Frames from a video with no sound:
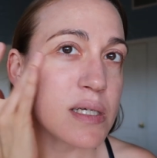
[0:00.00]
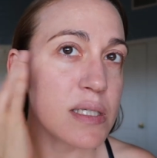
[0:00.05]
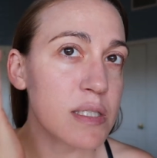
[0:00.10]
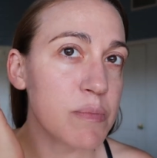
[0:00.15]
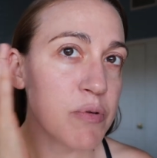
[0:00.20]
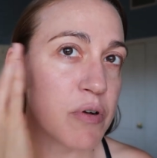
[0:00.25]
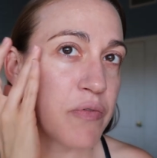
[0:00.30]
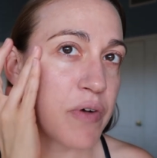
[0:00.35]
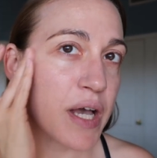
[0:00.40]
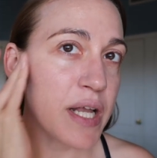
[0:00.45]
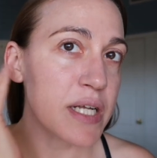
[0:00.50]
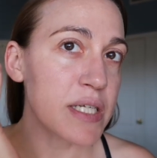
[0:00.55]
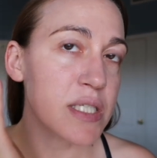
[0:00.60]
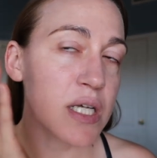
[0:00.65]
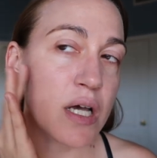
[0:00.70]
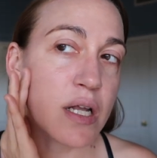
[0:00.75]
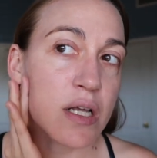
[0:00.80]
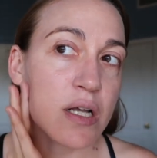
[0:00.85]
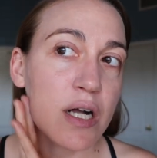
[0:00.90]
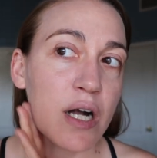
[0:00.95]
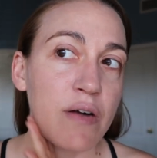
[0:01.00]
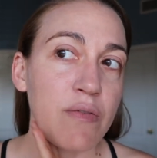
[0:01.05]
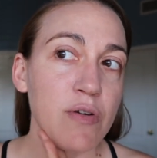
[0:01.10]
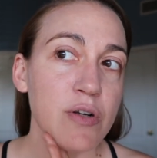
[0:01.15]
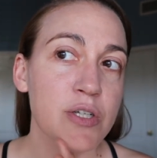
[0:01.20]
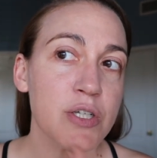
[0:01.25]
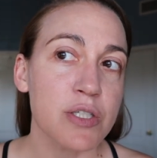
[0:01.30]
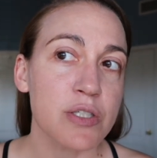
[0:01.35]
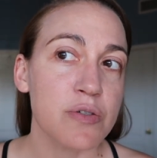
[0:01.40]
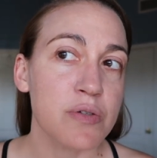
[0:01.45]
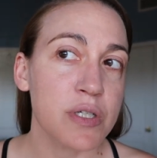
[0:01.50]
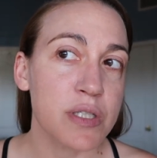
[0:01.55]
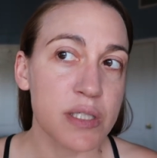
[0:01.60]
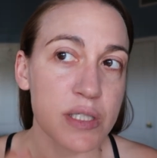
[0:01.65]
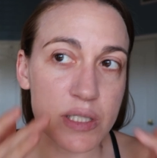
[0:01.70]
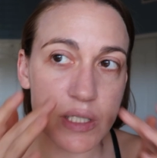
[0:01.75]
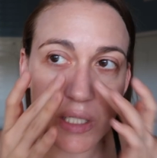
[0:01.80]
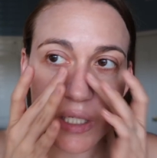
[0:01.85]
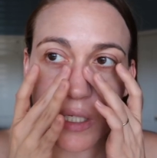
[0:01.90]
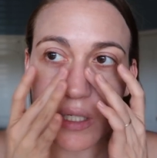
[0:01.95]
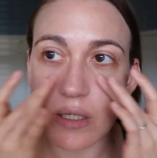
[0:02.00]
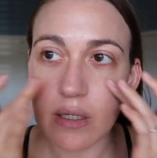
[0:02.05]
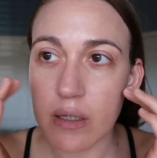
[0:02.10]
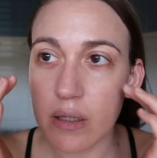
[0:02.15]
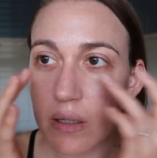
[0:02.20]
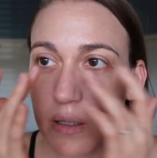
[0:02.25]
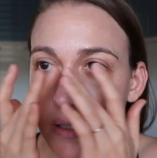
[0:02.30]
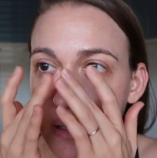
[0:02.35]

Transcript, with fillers: Doesn't provide a ton of coverage as you can see.